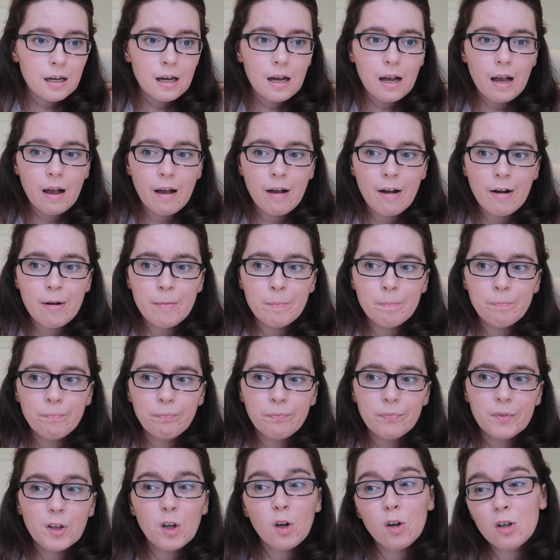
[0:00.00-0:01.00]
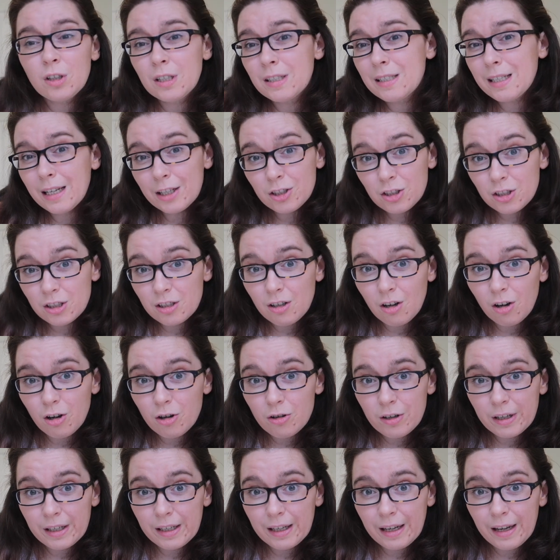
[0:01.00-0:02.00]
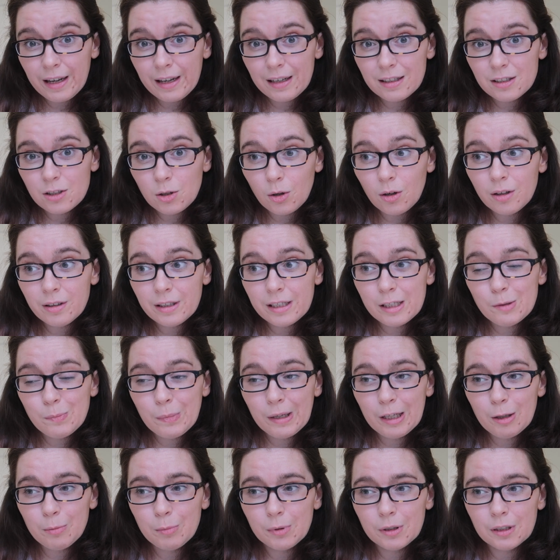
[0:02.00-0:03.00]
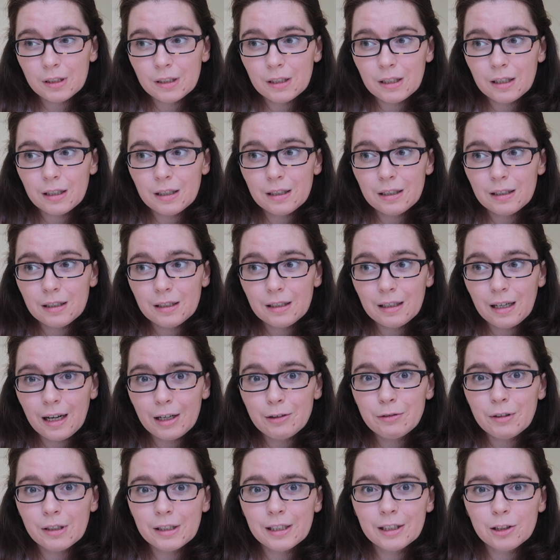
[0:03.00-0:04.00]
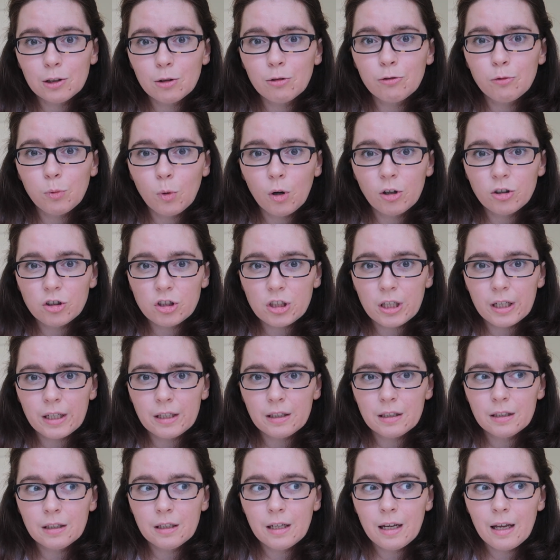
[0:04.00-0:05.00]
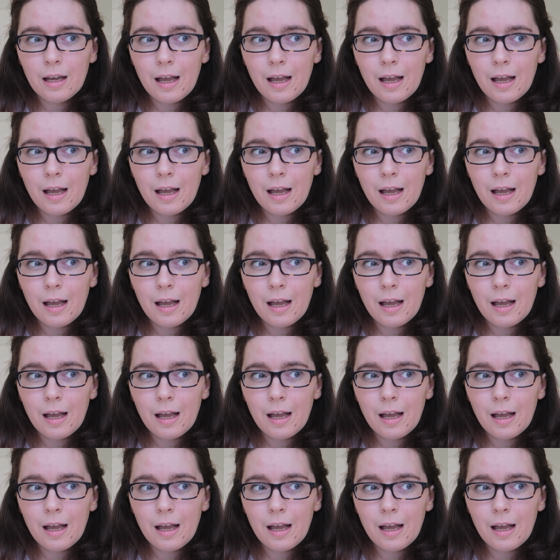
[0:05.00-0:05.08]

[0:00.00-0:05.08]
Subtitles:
Coco Natasha's got a Cricut, so all these people that I really love watching.